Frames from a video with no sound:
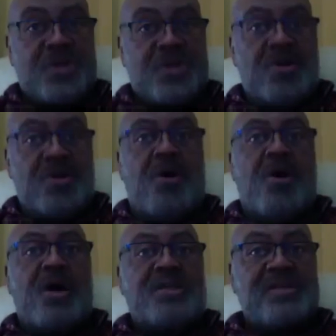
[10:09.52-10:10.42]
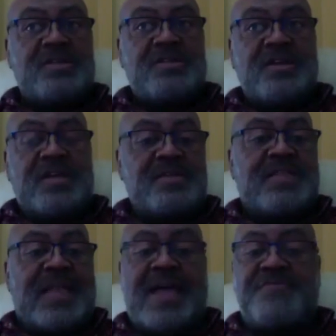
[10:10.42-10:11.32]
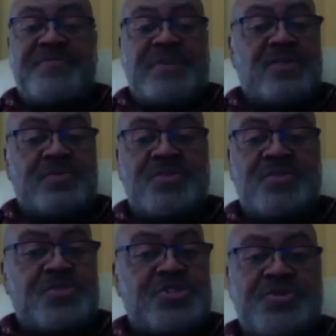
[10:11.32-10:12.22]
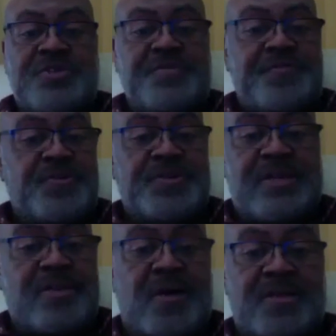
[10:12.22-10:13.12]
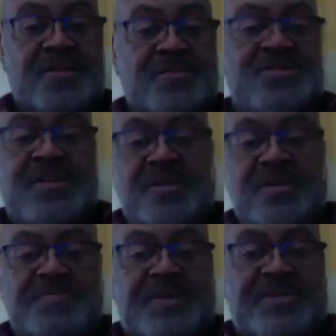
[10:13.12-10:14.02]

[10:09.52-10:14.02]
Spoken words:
on in life, Tutti Frutti and all of those. But